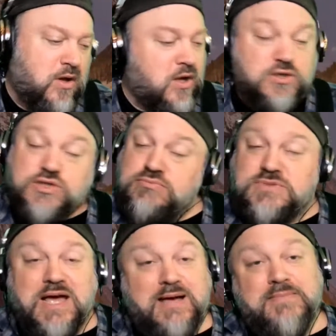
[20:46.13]

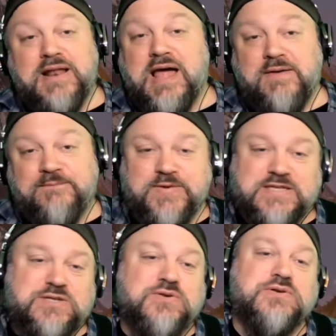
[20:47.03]
Sometimes life
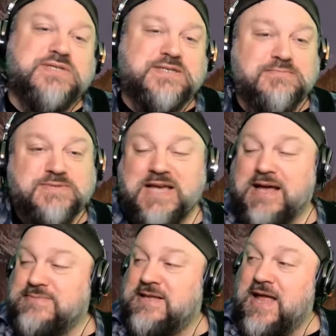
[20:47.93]
is good,
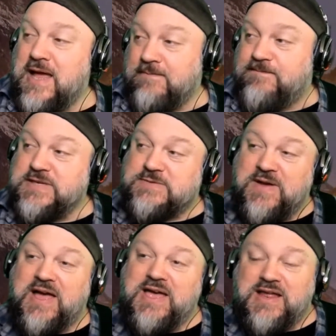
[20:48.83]
sometimes life is
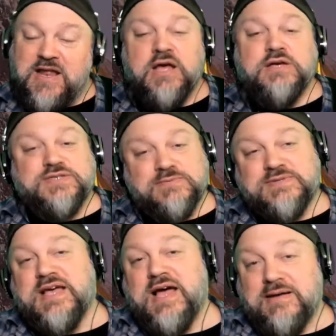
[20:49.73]
fine.
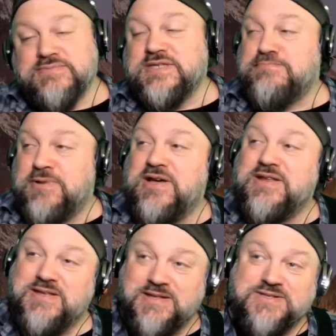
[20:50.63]
Sometimes it's
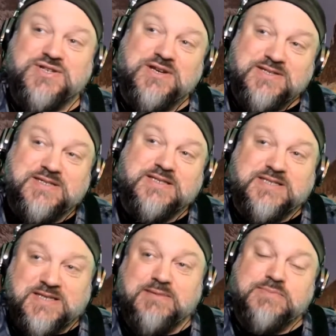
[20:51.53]
bloody and justice
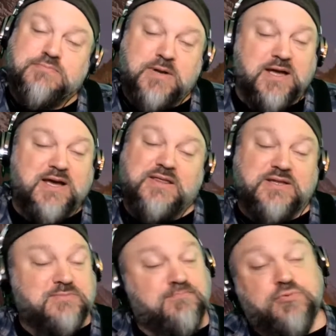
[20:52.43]
seems blind.
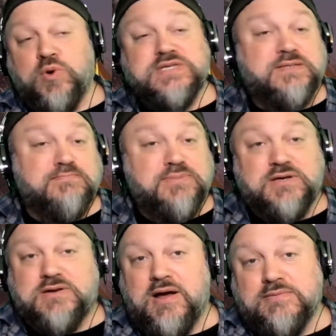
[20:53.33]
The question
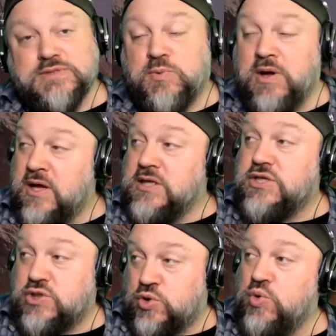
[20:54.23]
becomes what
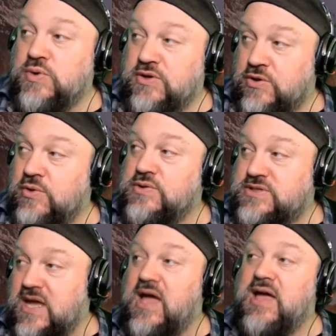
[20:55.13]
to do with your
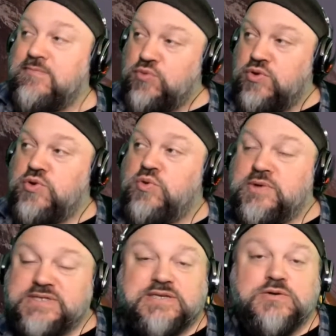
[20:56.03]
time. Will you
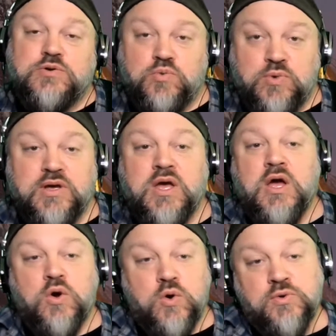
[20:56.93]
waste it away
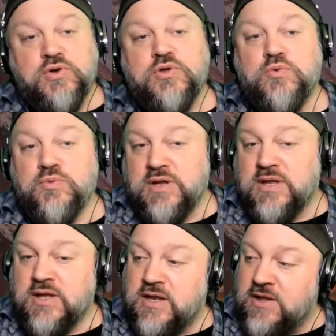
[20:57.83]
or will you
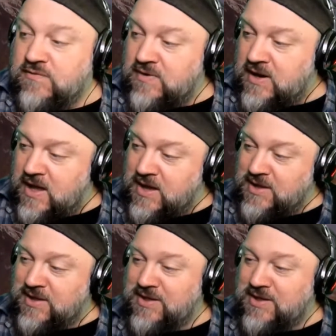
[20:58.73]
really live life?